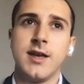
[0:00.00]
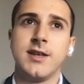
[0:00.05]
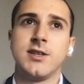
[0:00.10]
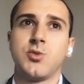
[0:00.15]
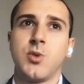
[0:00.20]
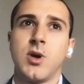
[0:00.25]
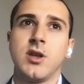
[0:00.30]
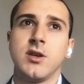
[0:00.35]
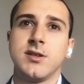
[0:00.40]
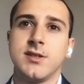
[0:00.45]
it's
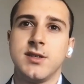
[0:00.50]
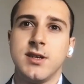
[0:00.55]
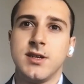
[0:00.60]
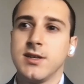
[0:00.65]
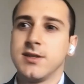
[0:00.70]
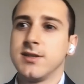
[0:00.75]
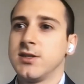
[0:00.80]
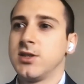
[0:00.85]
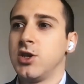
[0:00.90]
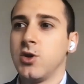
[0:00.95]
when you see
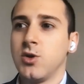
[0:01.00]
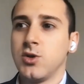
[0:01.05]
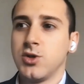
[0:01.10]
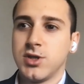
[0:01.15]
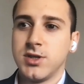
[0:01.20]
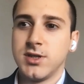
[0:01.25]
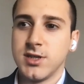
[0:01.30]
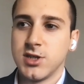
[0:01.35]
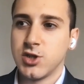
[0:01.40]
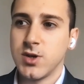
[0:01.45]
these
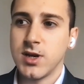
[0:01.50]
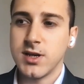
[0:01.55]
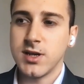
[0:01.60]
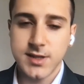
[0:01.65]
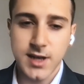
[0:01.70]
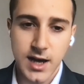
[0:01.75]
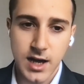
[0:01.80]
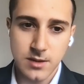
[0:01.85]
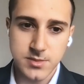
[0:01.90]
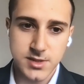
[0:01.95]
huge distress
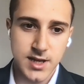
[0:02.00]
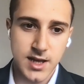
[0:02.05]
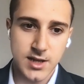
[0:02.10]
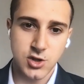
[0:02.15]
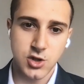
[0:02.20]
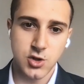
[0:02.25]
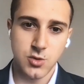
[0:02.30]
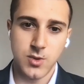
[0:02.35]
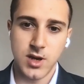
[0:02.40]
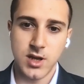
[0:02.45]
times
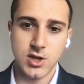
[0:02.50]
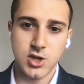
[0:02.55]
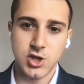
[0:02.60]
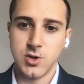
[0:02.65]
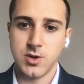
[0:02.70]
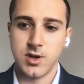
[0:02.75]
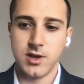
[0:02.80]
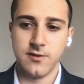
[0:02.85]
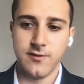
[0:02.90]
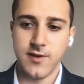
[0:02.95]
that you really
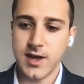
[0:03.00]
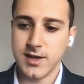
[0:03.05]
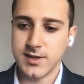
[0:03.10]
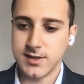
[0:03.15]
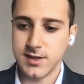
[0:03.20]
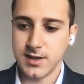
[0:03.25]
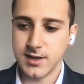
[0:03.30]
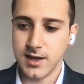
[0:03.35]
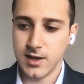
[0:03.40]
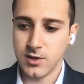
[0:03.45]
should
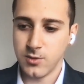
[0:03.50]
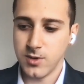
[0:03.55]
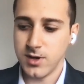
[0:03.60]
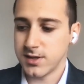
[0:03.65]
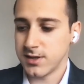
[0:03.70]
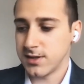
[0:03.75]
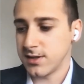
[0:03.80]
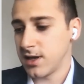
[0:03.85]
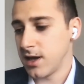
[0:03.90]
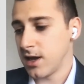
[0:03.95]
invest in
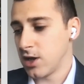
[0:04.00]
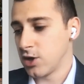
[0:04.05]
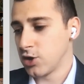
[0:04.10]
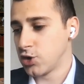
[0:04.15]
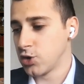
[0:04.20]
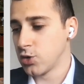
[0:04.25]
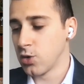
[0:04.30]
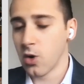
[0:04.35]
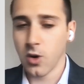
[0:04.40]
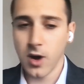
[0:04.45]
REIT.
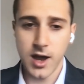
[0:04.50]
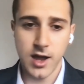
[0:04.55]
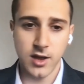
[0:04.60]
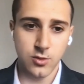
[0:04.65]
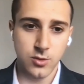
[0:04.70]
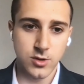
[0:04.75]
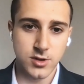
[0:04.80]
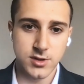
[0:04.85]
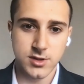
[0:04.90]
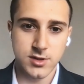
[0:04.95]

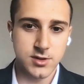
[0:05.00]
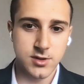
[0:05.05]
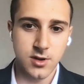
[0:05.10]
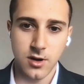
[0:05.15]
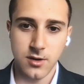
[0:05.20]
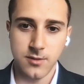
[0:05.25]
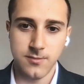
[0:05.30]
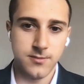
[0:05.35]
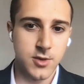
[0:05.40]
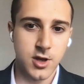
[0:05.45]
2008 was,
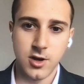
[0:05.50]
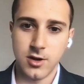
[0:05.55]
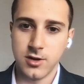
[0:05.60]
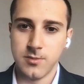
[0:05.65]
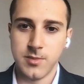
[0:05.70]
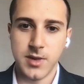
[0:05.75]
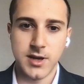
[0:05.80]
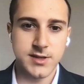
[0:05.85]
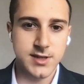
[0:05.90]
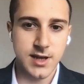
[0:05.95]
you know,
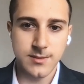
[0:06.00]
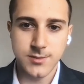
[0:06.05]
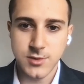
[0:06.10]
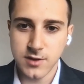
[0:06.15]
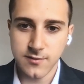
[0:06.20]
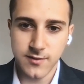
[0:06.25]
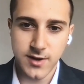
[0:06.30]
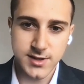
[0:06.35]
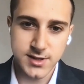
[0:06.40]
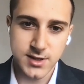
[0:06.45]
the best time
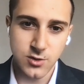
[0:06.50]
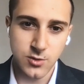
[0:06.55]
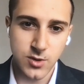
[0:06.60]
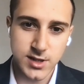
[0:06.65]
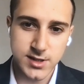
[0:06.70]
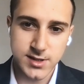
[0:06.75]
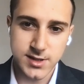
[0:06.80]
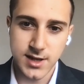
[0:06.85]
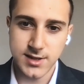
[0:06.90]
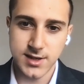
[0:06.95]
to invest in real
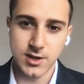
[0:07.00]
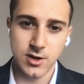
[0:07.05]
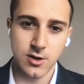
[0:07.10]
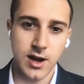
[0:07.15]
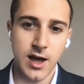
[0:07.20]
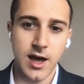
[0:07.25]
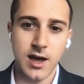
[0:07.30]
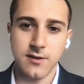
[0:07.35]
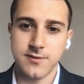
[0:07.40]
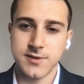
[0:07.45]
estate in your
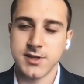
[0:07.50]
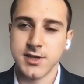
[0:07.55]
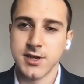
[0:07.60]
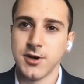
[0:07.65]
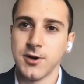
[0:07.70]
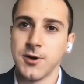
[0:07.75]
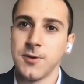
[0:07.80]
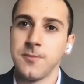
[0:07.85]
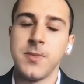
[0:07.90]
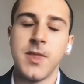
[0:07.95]
life.
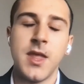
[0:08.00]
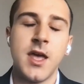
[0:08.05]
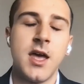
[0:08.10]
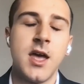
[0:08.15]
So